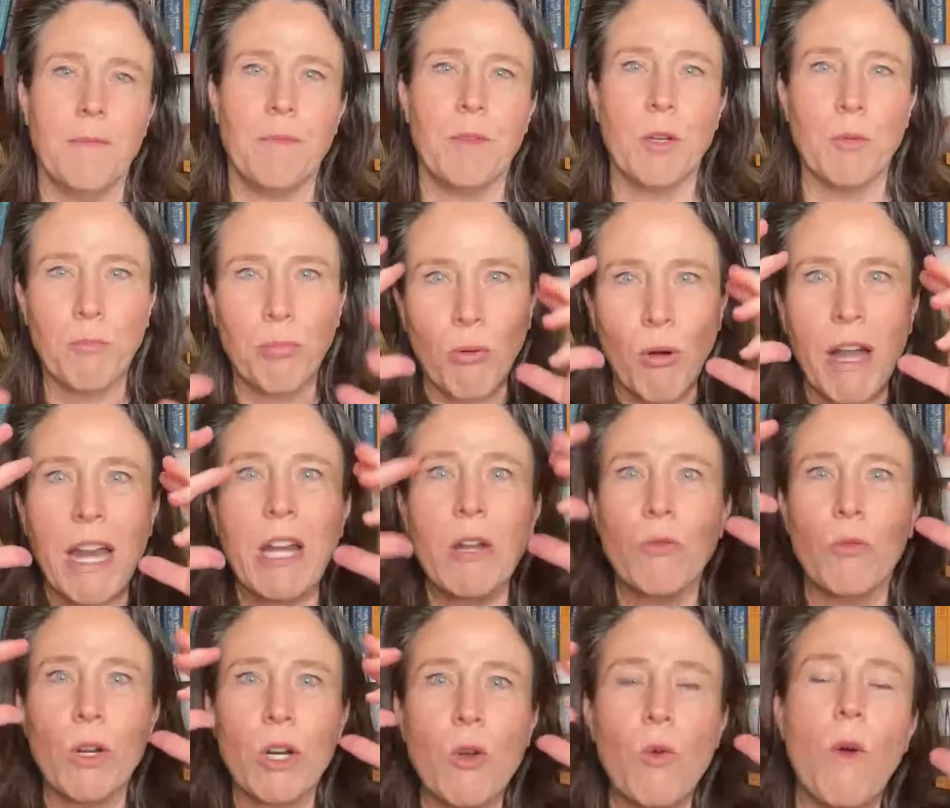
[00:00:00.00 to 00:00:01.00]
Your brain
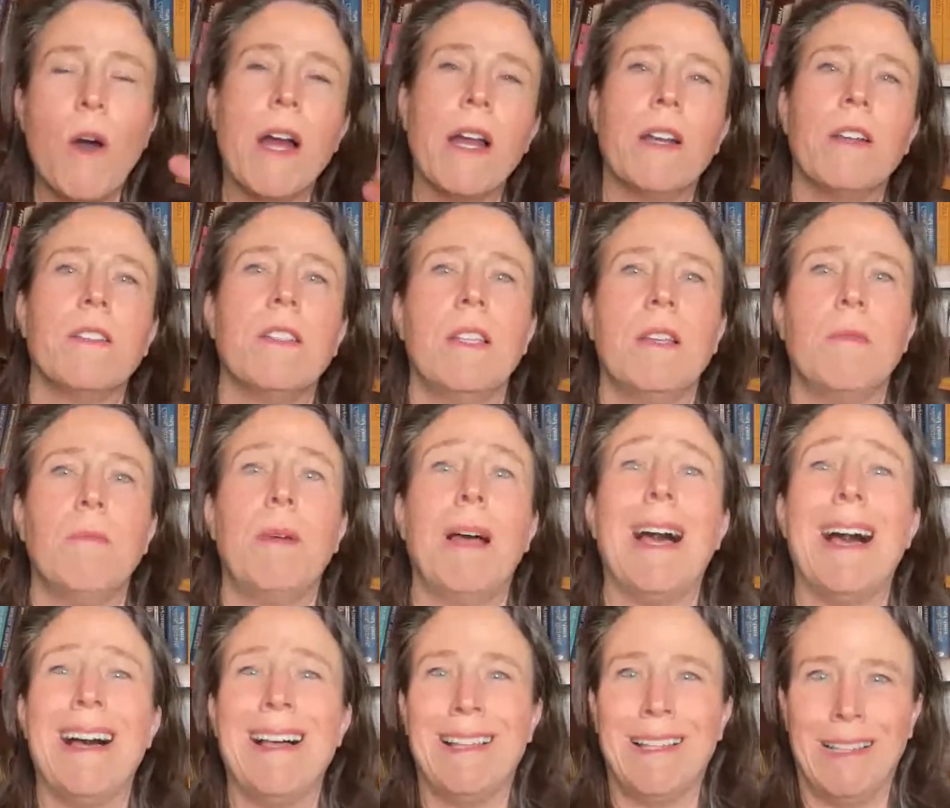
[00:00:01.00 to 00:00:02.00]
requires
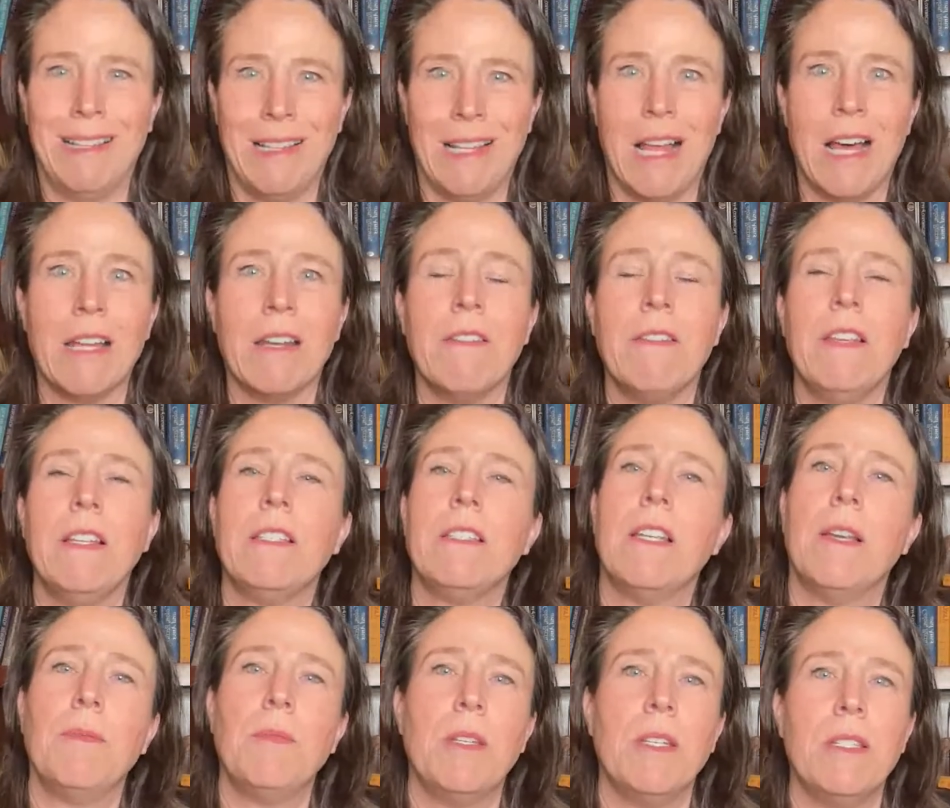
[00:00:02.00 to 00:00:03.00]
them. A lot of these
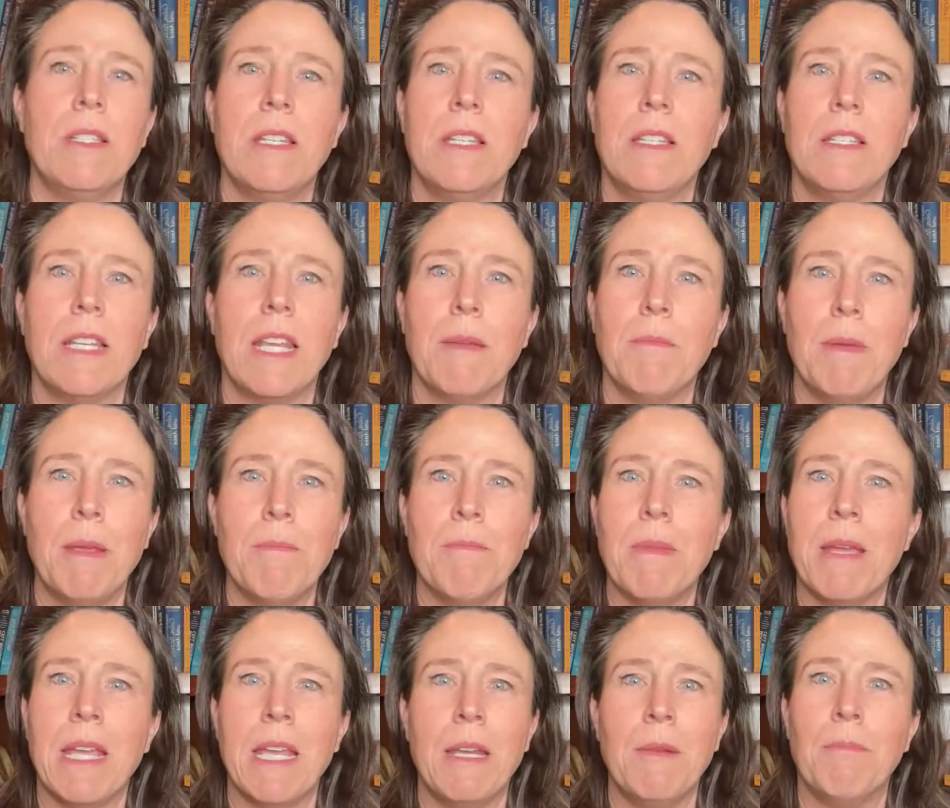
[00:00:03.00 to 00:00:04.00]
substances can be
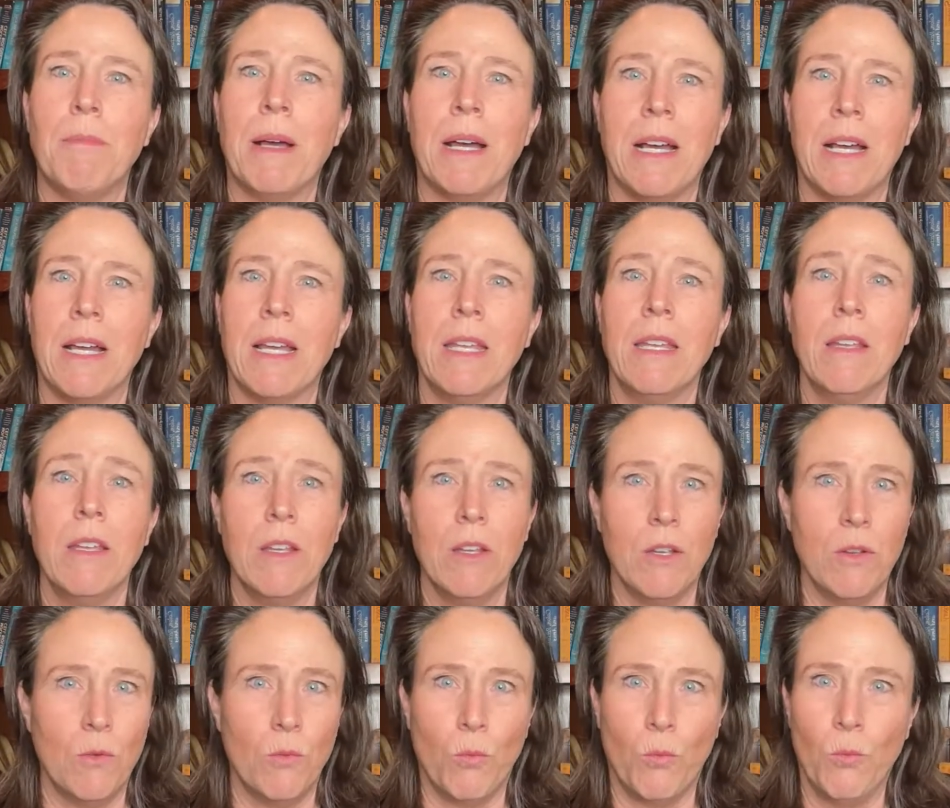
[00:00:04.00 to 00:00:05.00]
made by
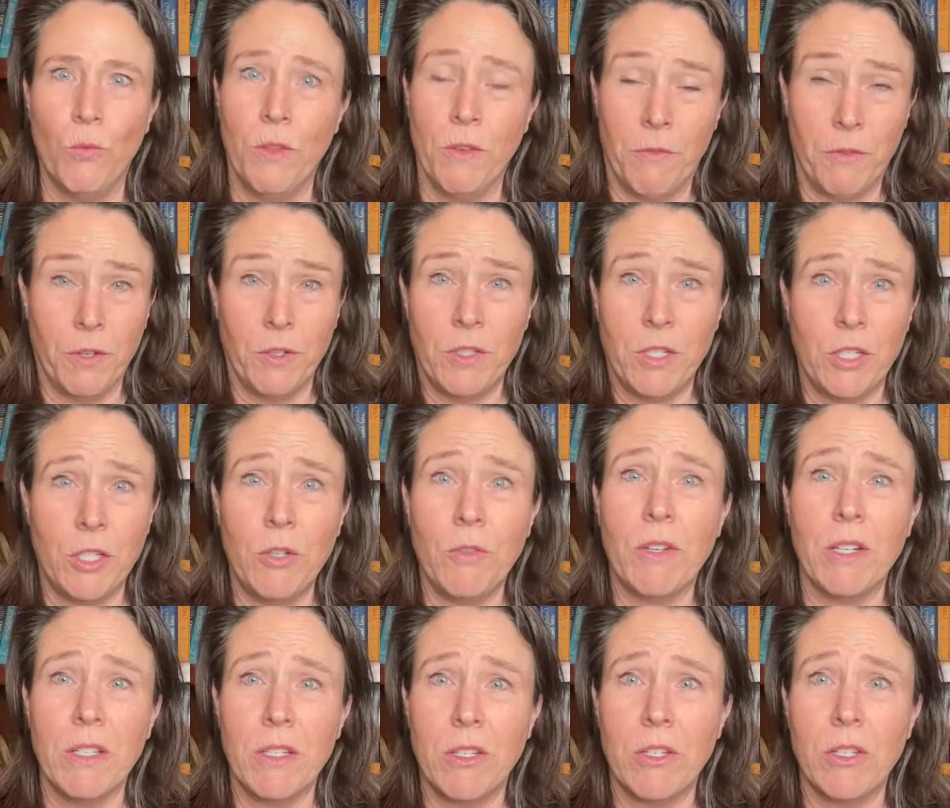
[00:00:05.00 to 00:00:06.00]
the foods that you
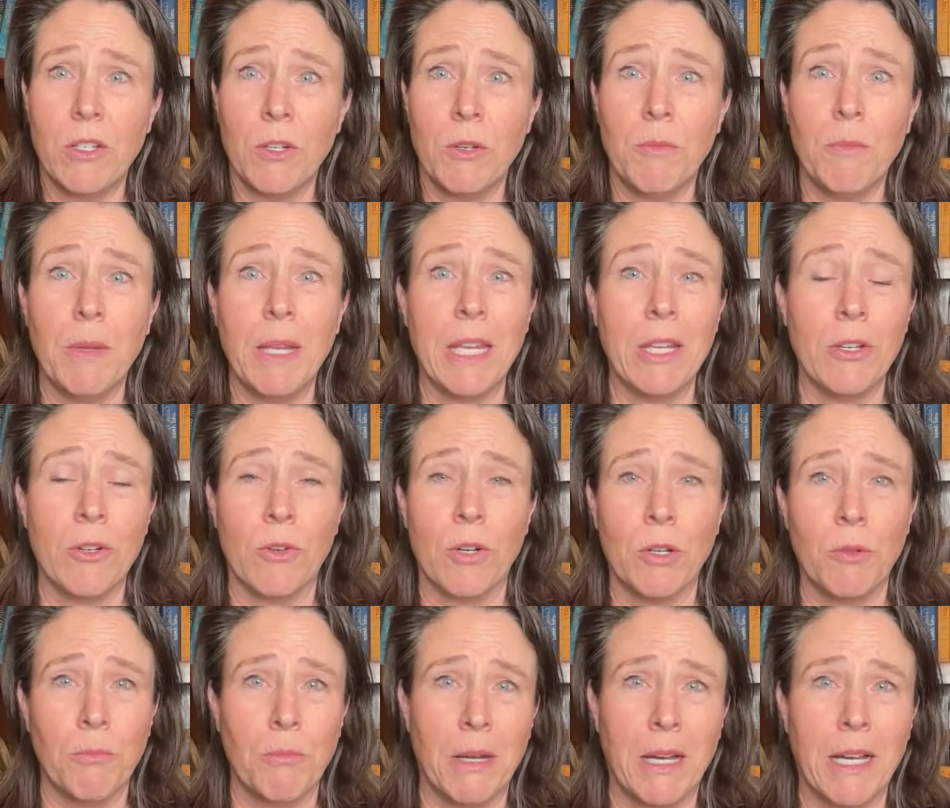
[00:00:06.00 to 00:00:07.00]
consume in your
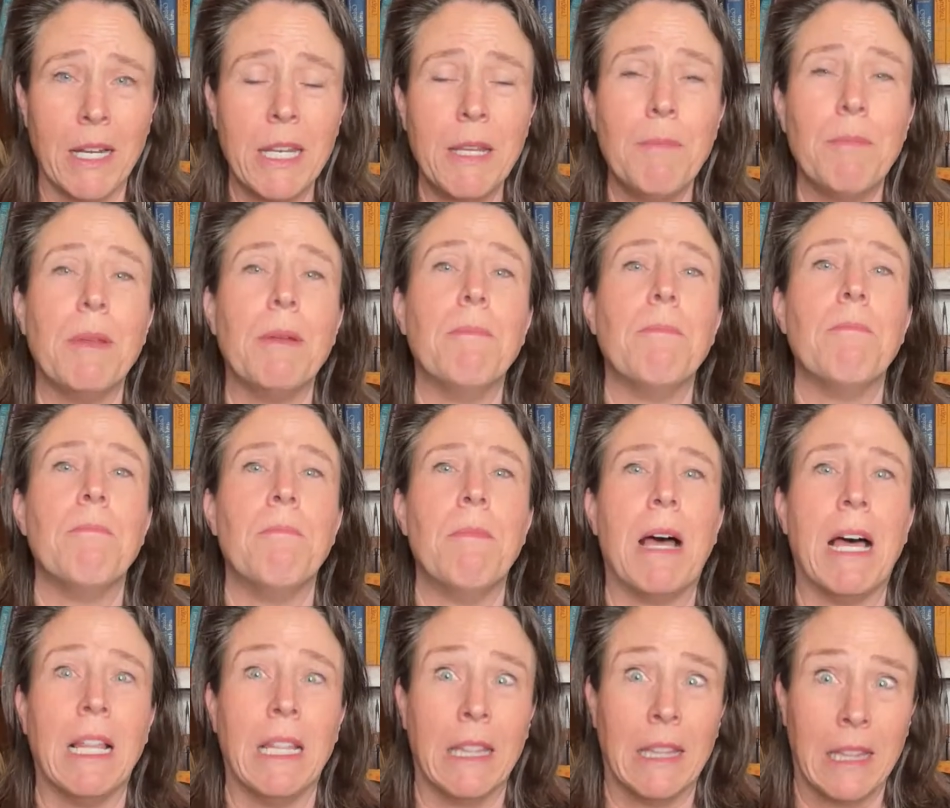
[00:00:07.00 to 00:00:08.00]
own body, but
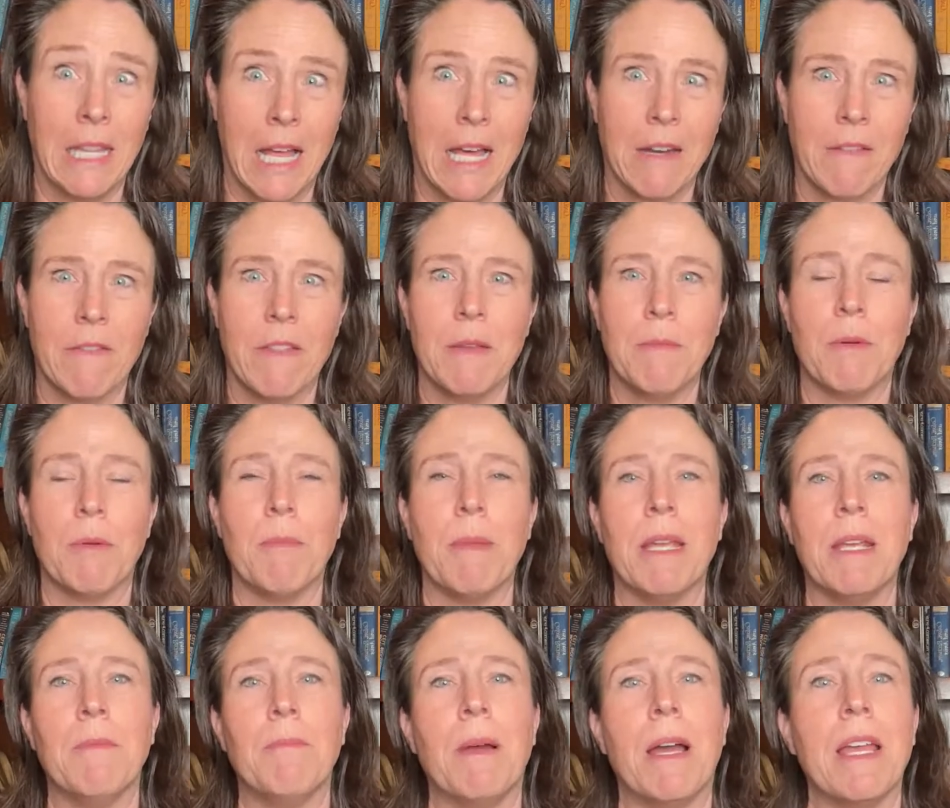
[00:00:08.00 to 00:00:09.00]
a lot of them are
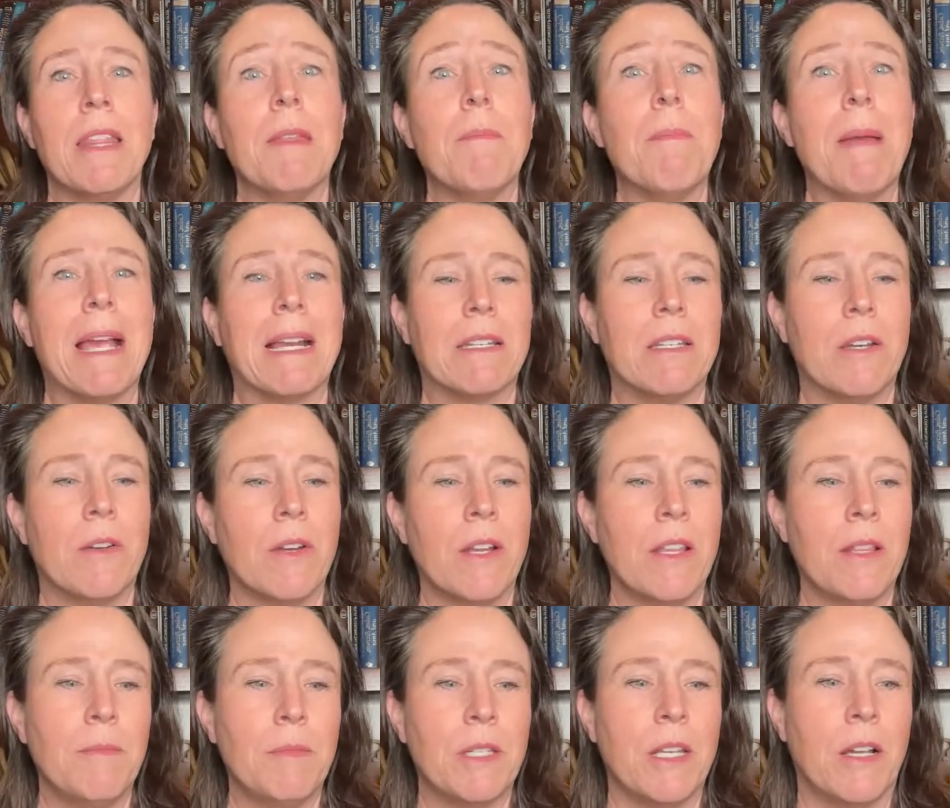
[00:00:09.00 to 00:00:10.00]
made by the
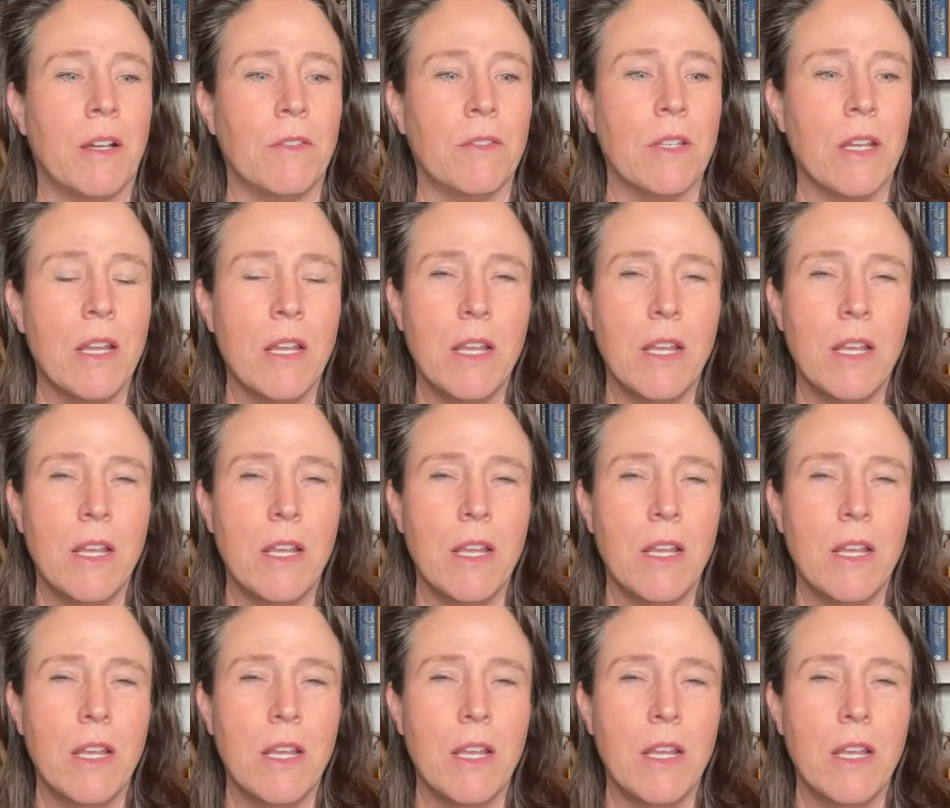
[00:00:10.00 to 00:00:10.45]
bacteria themselves,